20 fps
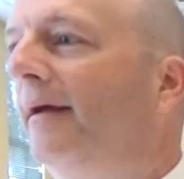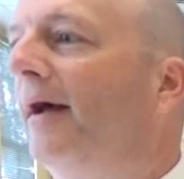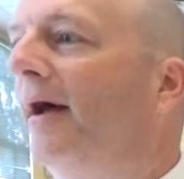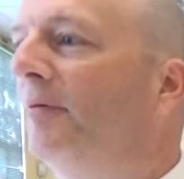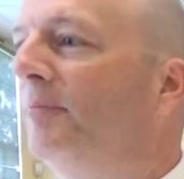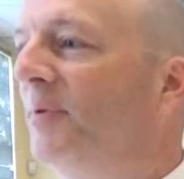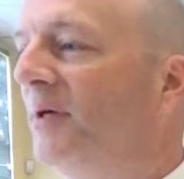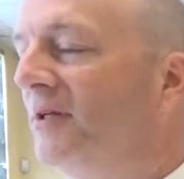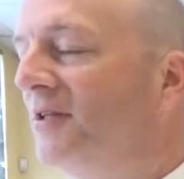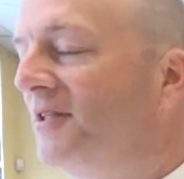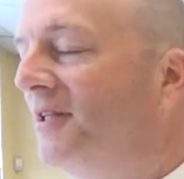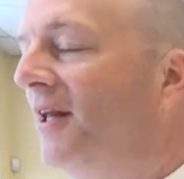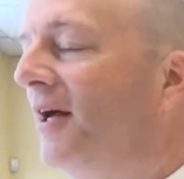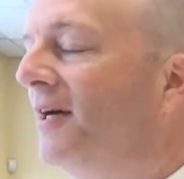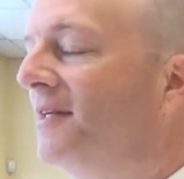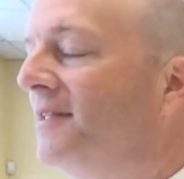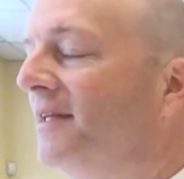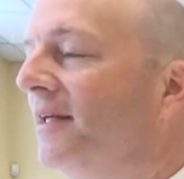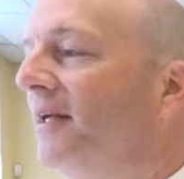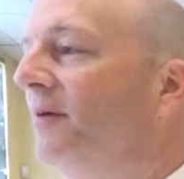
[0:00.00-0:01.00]
I'm Bill
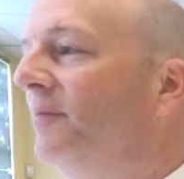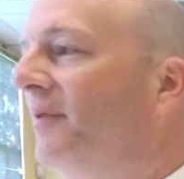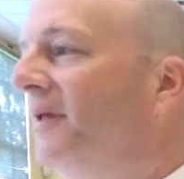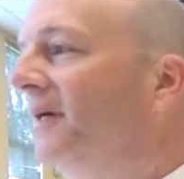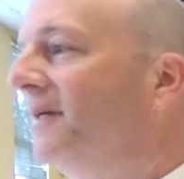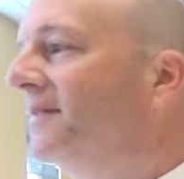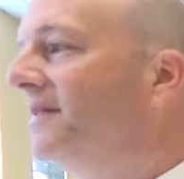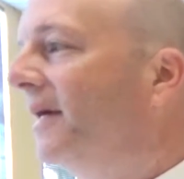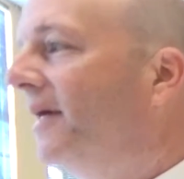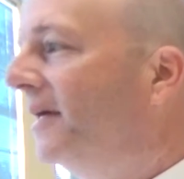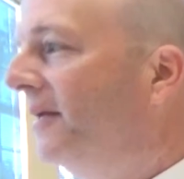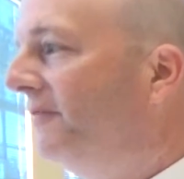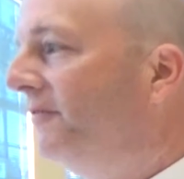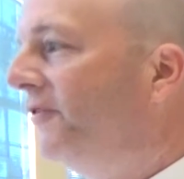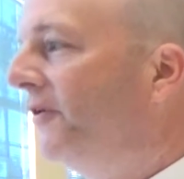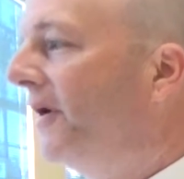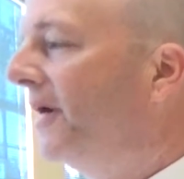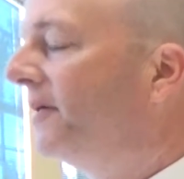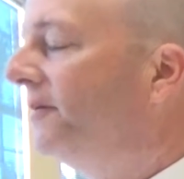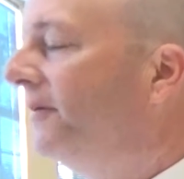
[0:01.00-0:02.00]
Slauson. I'm the executive
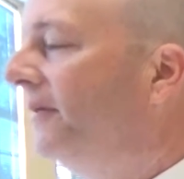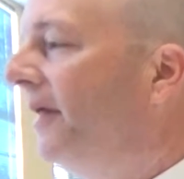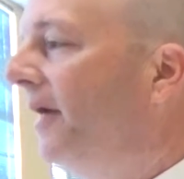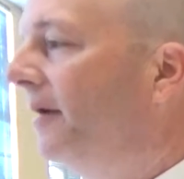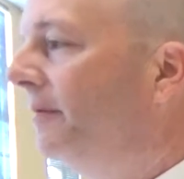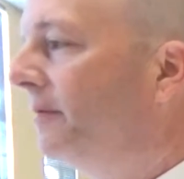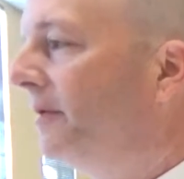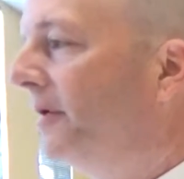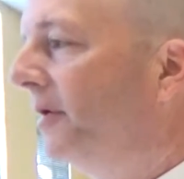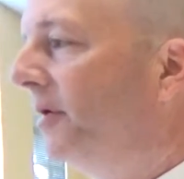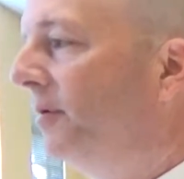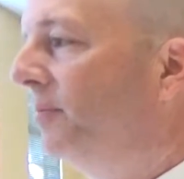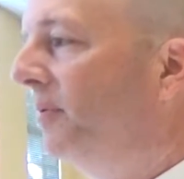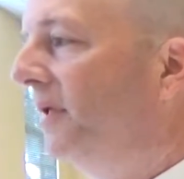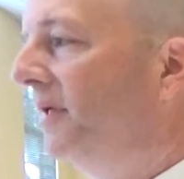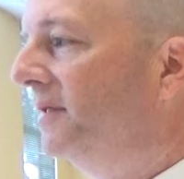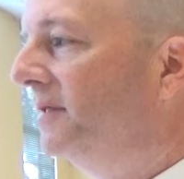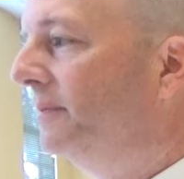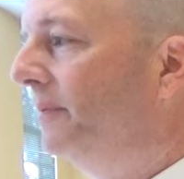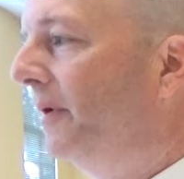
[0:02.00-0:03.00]
director of the Albuquerque
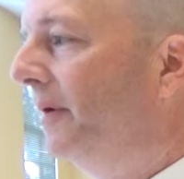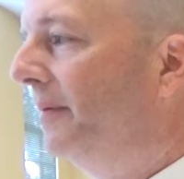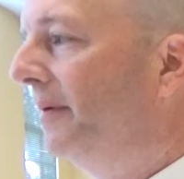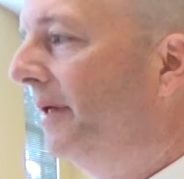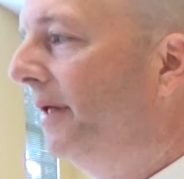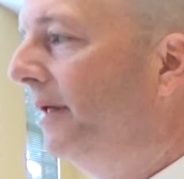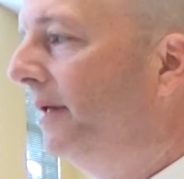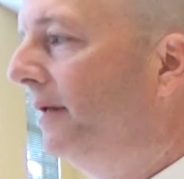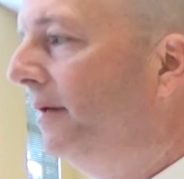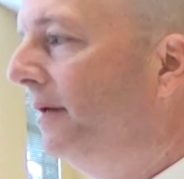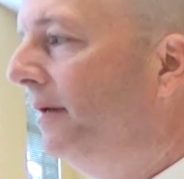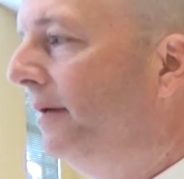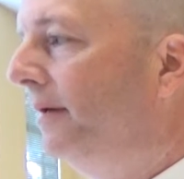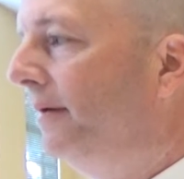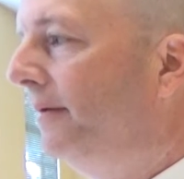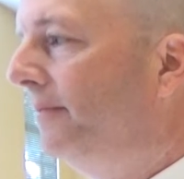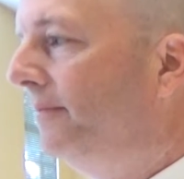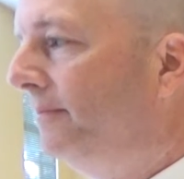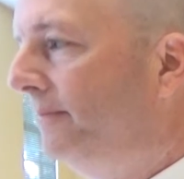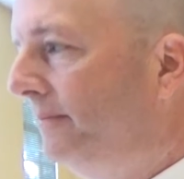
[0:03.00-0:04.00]
Police Department. Okay.
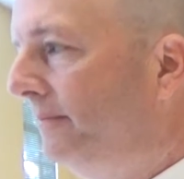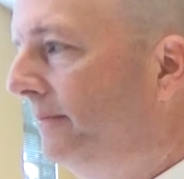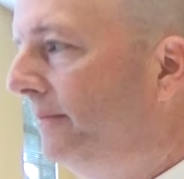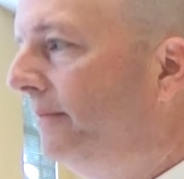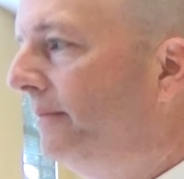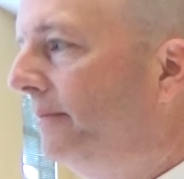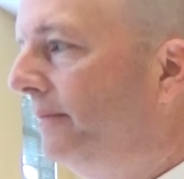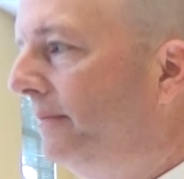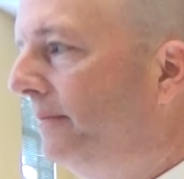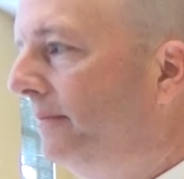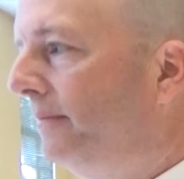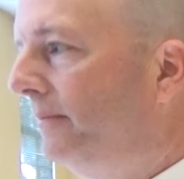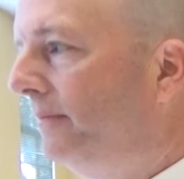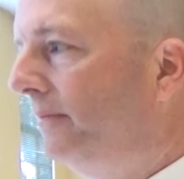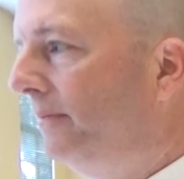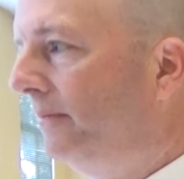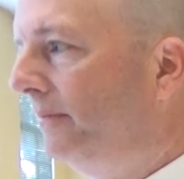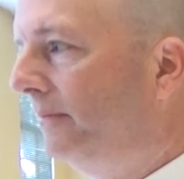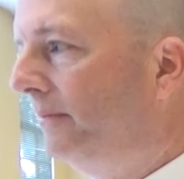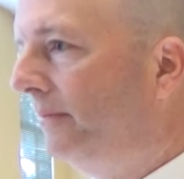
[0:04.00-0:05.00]

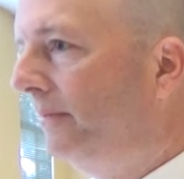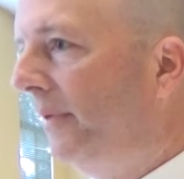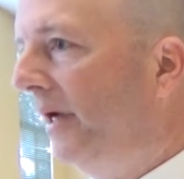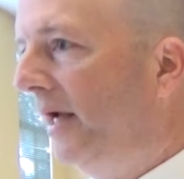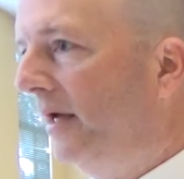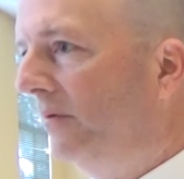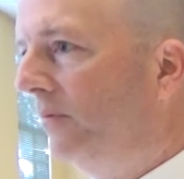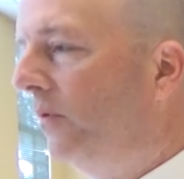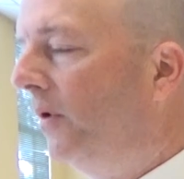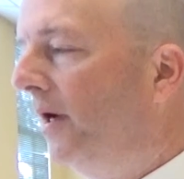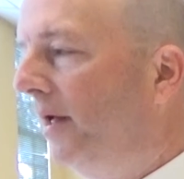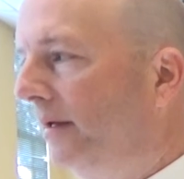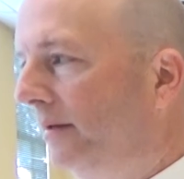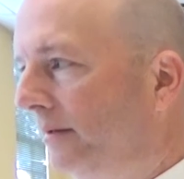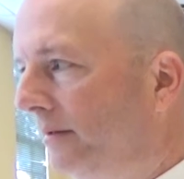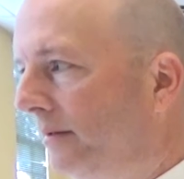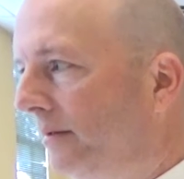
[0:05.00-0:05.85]
And? And what?